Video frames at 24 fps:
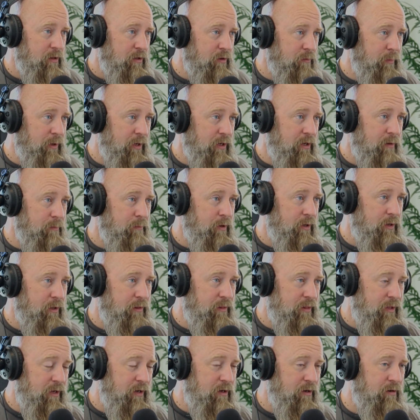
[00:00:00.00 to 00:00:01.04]
They're making money
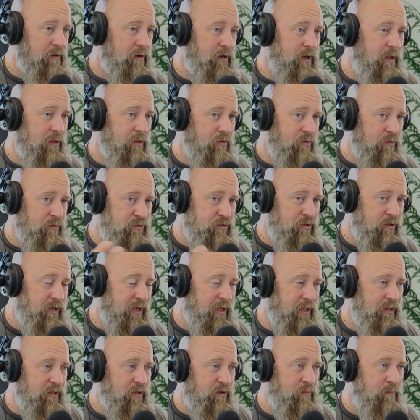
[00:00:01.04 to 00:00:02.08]
there, and they're also
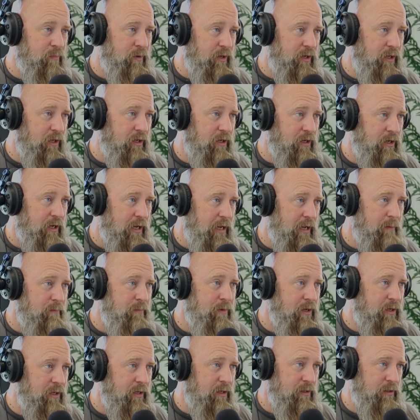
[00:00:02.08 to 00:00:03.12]
getting their money
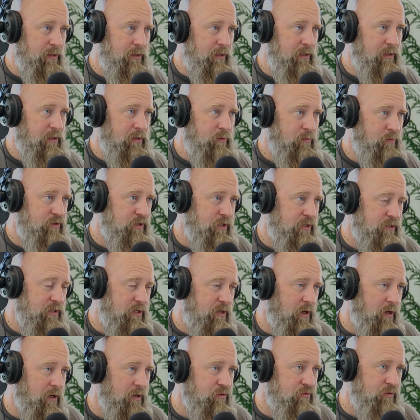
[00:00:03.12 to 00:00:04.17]
immediately, which as a
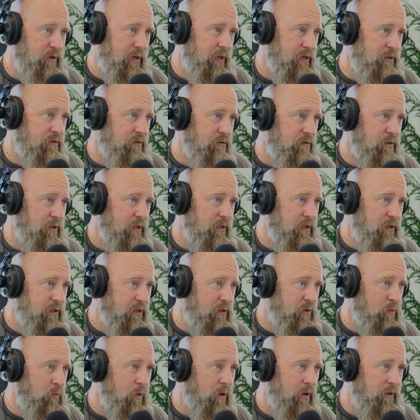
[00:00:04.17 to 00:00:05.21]
contractor, like,
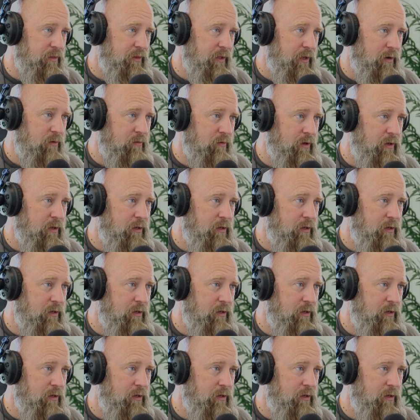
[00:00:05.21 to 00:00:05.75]
you want that, right?